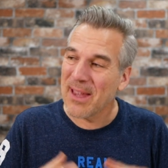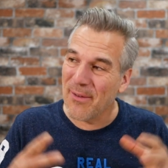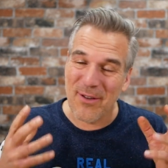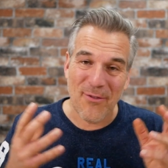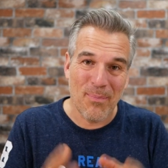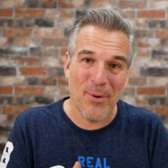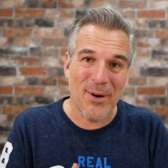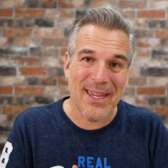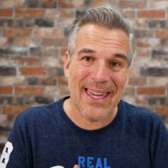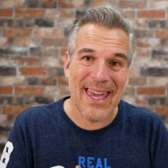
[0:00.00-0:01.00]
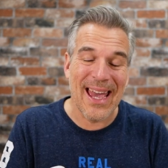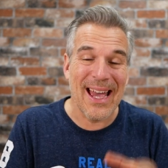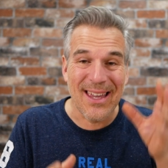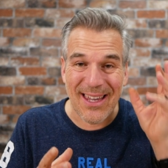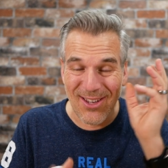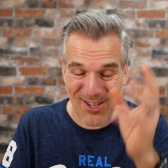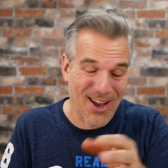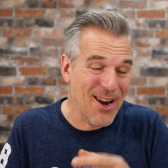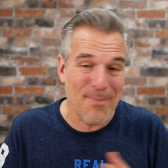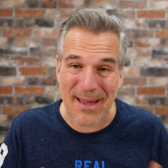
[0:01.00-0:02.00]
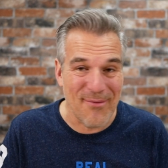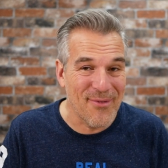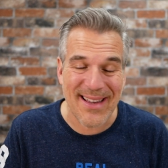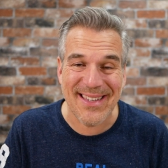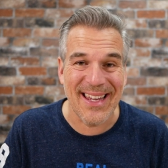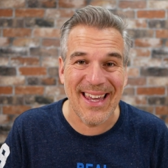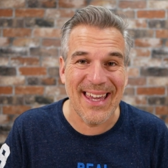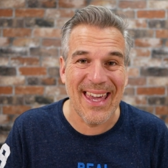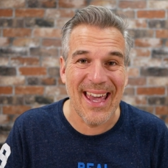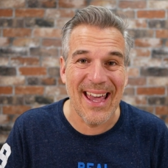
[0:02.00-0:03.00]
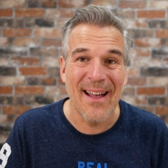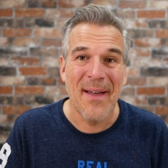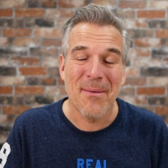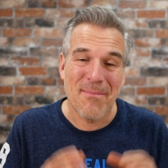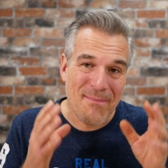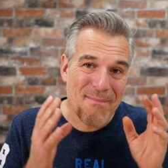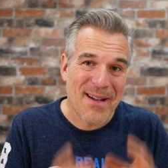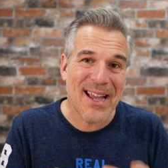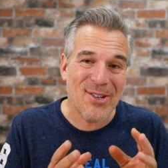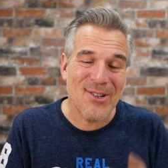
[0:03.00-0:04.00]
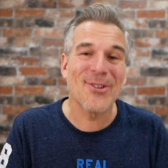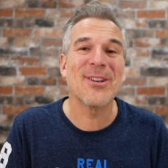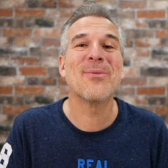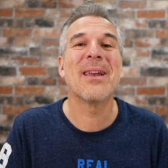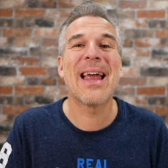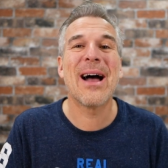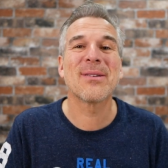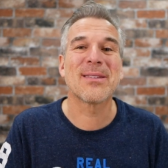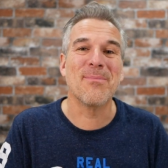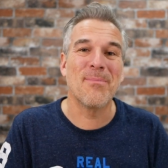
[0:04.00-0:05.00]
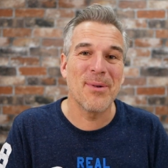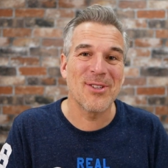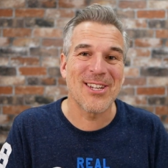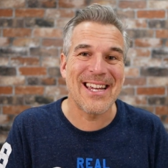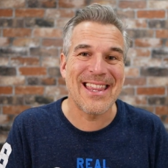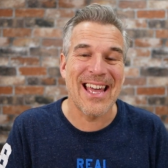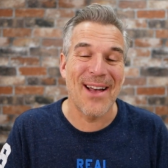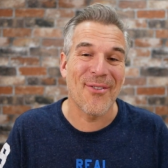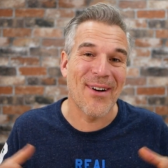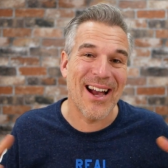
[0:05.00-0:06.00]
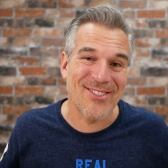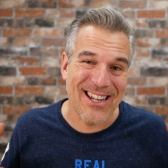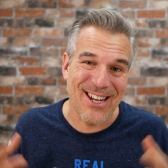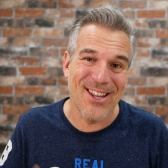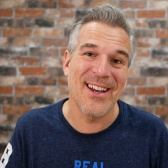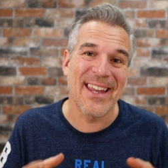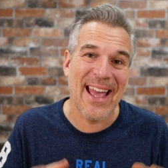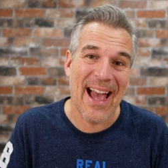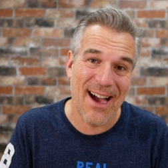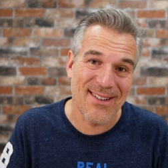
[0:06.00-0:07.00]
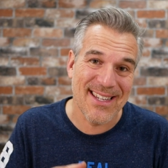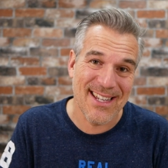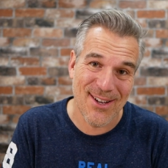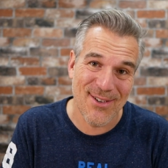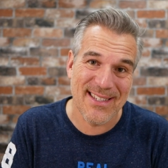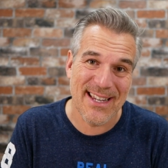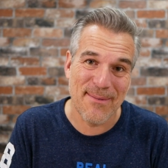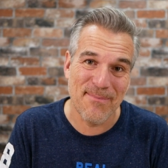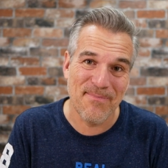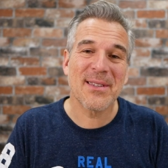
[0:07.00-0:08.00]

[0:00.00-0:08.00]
If you've bought your kit, you're going to be investing in kit, make sure you allow some budget in there for actually learning how to use it.